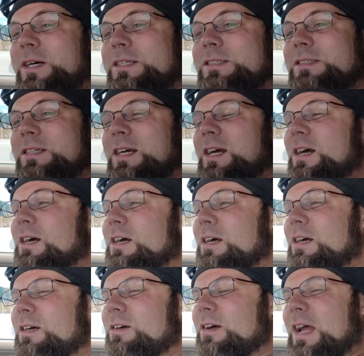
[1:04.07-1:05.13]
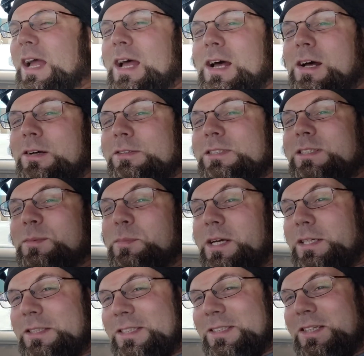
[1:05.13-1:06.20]
was, oh, ow,
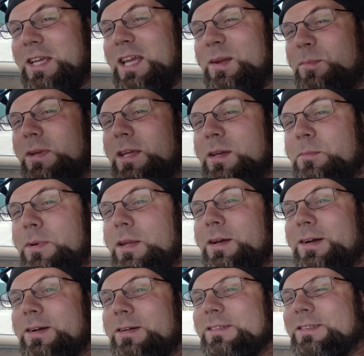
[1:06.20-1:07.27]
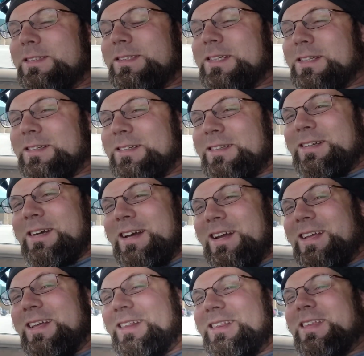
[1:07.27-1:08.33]
somebody just kicked me in Menards.
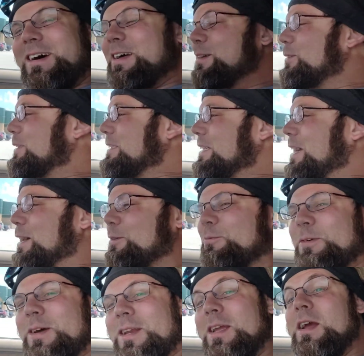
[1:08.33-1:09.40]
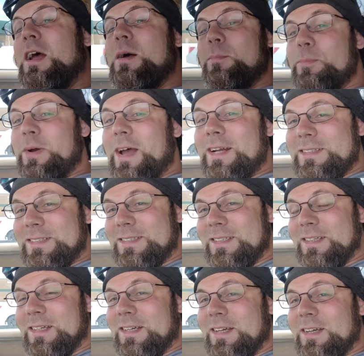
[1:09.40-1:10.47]
I thought it was kind of funny. But,
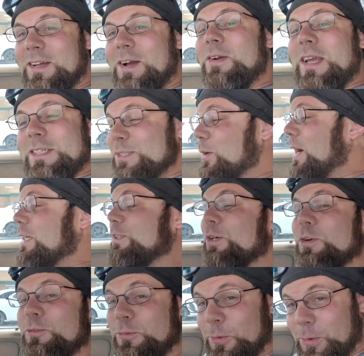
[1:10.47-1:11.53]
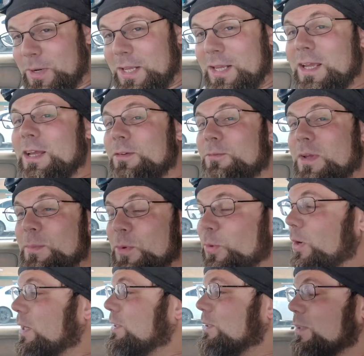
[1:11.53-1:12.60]
okay, so I turned forty in
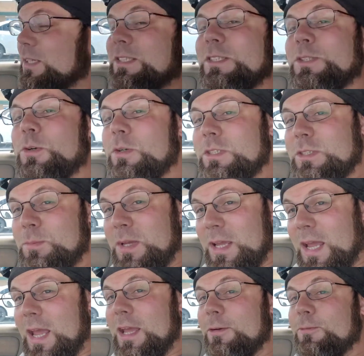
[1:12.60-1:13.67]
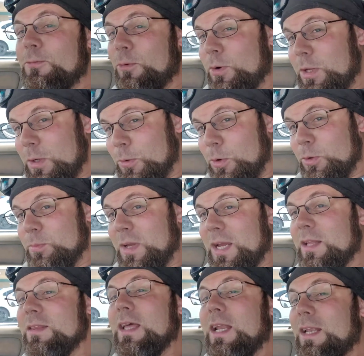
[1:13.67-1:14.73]
February, so this is going to be a forty-year-old
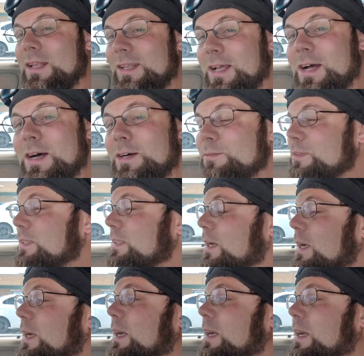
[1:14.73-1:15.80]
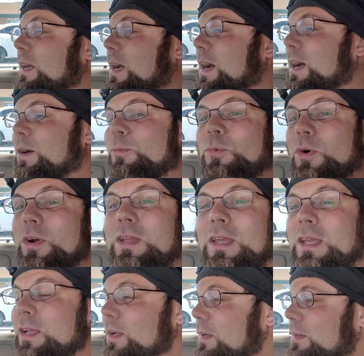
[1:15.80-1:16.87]
man that loves uh,
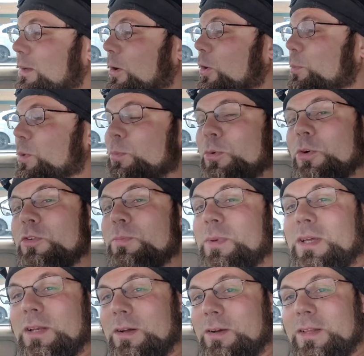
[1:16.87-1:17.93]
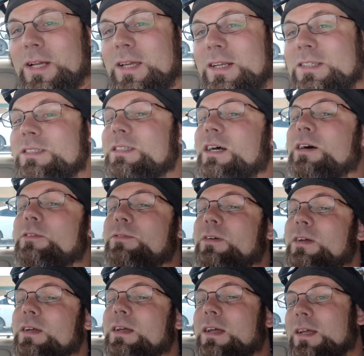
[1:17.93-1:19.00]
working and home improvement, all that kind of
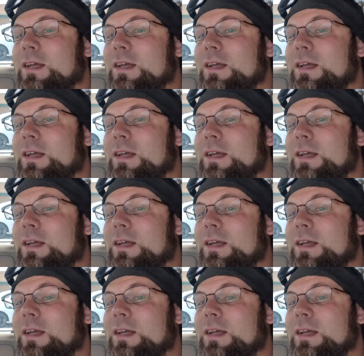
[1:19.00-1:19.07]
stuff.